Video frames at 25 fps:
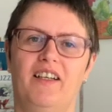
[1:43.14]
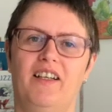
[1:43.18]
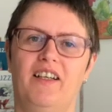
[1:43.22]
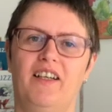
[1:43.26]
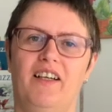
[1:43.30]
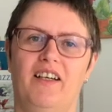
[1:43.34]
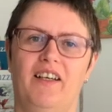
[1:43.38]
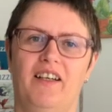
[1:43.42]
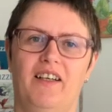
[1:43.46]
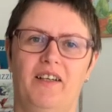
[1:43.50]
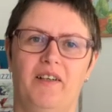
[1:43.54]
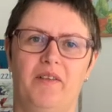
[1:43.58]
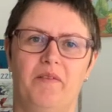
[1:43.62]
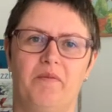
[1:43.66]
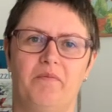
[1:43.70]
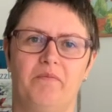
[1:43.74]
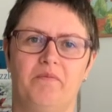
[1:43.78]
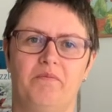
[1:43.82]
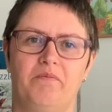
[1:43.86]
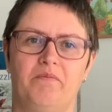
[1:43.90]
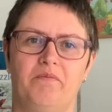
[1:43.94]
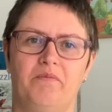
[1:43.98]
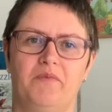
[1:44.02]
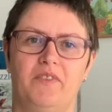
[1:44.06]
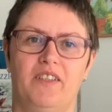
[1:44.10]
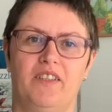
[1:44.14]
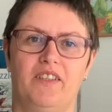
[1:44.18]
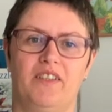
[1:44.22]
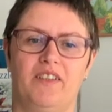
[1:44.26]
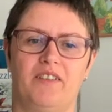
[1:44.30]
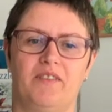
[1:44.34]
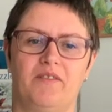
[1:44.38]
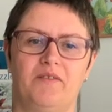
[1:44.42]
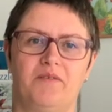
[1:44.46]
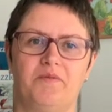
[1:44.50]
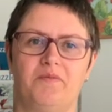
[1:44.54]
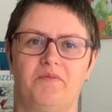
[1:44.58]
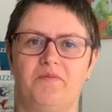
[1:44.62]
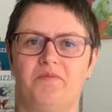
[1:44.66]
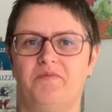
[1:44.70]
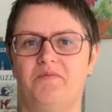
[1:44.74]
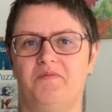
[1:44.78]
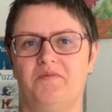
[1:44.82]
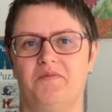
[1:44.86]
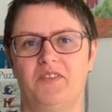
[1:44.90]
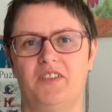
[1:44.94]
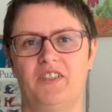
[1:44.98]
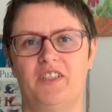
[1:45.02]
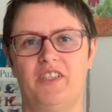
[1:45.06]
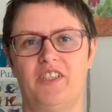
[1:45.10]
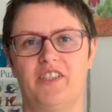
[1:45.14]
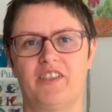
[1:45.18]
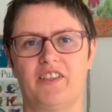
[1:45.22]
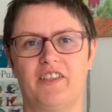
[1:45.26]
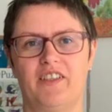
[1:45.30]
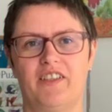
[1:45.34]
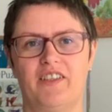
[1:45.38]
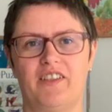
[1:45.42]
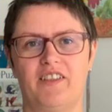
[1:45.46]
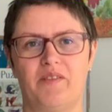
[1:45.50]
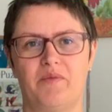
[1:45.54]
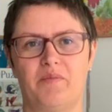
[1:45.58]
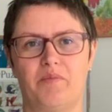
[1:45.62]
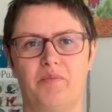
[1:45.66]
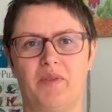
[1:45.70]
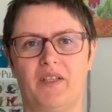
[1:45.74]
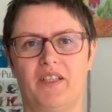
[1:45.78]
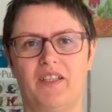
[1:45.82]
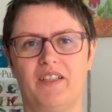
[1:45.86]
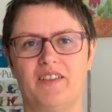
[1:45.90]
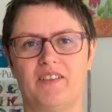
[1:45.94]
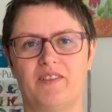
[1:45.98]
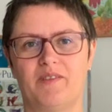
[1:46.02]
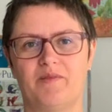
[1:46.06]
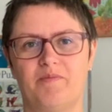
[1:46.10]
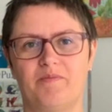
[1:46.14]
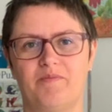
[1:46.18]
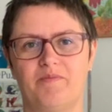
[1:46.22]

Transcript: yeah, enjoy this build.